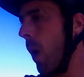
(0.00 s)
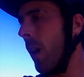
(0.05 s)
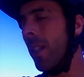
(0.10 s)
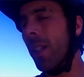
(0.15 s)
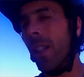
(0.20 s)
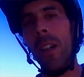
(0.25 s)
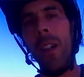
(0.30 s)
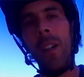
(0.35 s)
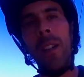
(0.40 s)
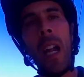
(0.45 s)

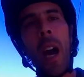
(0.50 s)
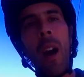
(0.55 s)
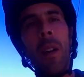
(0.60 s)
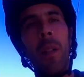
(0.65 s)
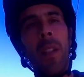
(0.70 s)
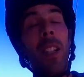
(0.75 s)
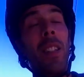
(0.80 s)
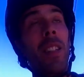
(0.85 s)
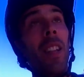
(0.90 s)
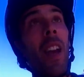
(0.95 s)
So now
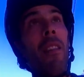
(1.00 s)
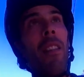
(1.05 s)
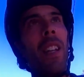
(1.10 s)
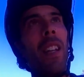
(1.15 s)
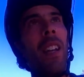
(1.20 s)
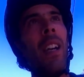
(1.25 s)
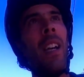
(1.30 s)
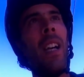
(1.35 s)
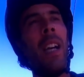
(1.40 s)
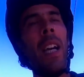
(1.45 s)
just having
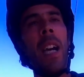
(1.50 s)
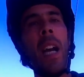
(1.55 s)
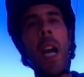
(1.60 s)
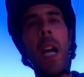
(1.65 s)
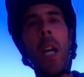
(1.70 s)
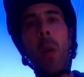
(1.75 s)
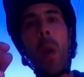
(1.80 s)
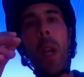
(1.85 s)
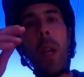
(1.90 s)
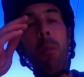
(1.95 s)
a
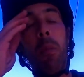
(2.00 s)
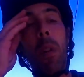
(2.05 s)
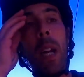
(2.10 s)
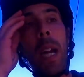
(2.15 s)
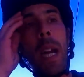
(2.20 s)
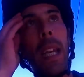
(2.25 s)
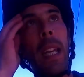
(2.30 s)
quick break